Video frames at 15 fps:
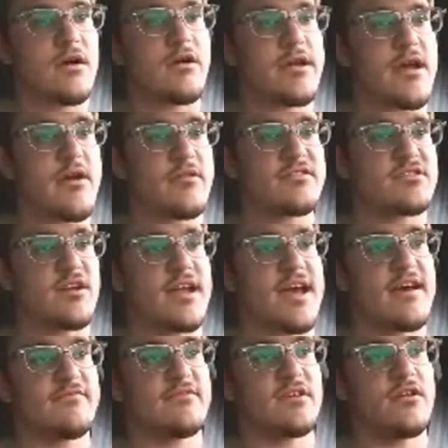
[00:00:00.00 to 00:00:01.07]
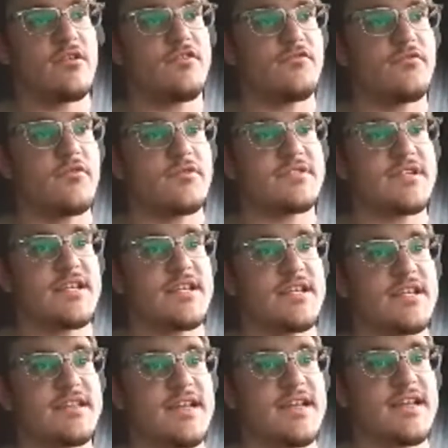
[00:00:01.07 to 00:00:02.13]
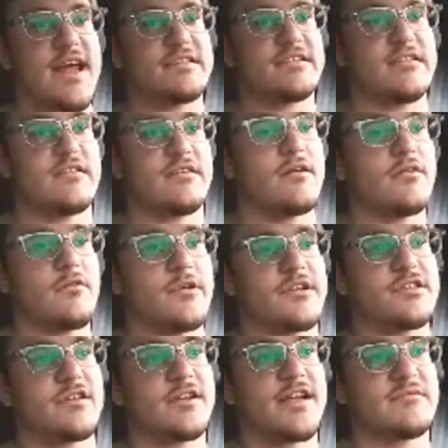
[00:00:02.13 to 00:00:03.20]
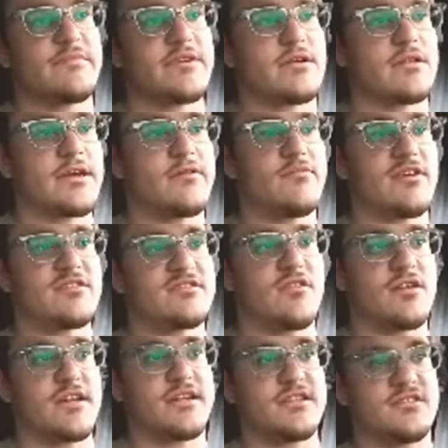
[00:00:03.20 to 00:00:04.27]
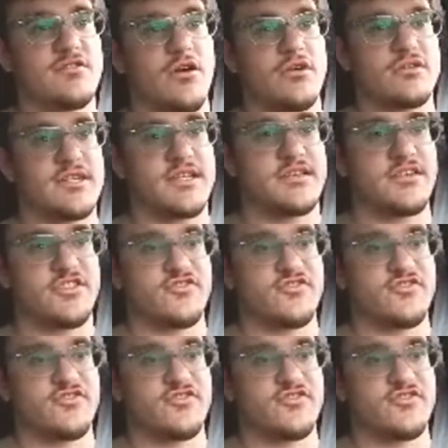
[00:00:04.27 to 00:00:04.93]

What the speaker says: Oh yeah, it's going to have to go through since it hasn't. The windshield hasn't been cleaned. What's on it is causing it to streak.